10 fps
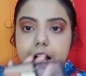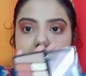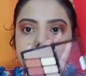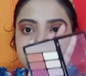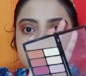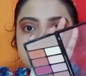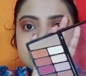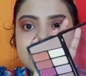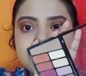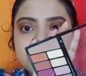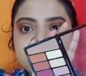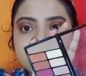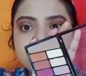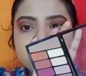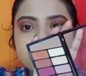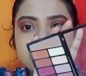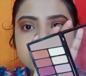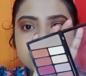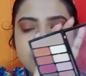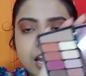I will dab into this
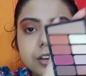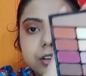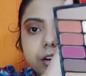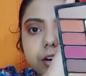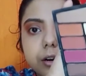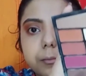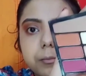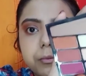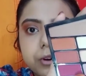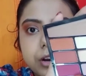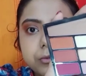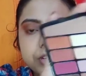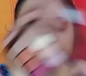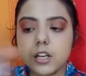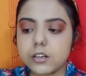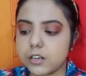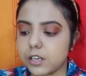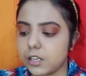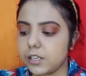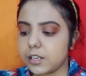dark brown color
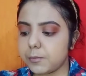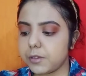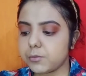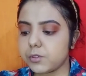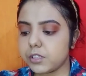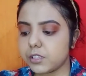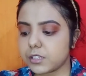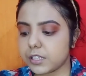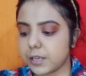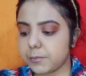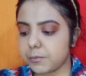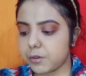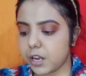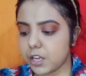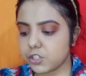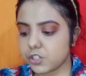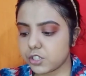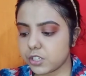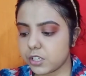a little bit with the same brush.